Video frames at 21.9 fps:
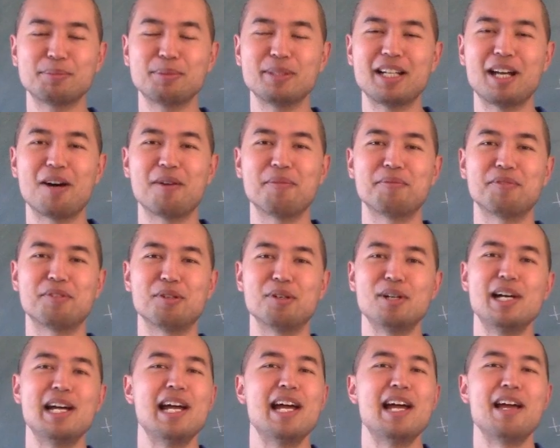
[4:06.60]
been
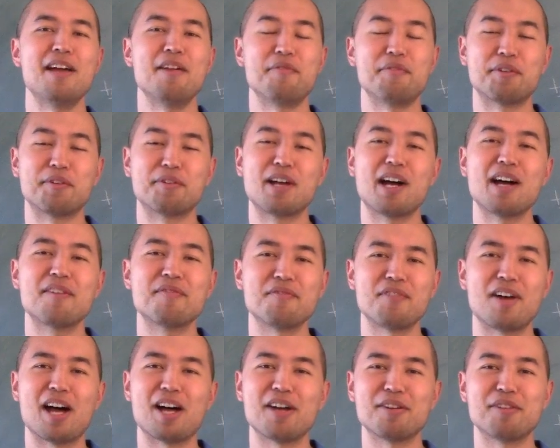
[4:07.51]
helpful. If you've
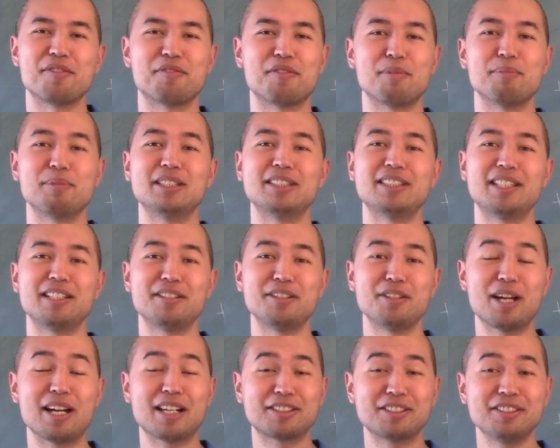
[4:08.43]
gotten value from this and
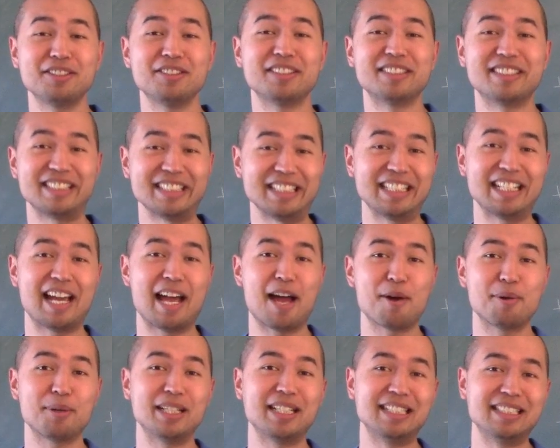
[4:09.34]
you've actually seen
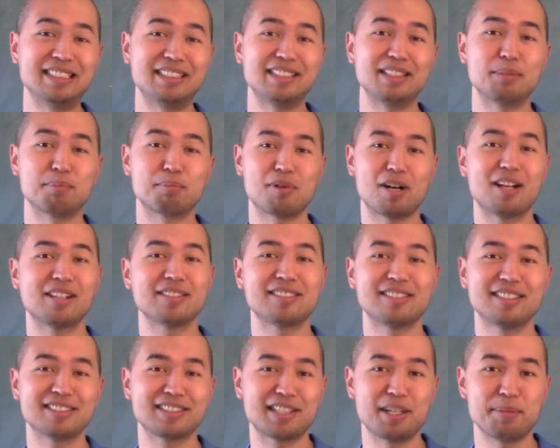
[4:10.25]
how easy a
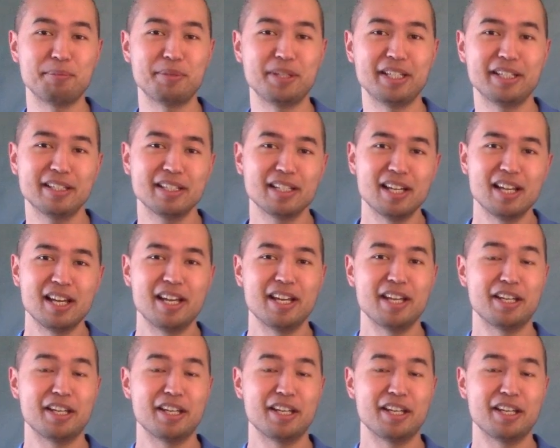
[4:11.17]
process can be,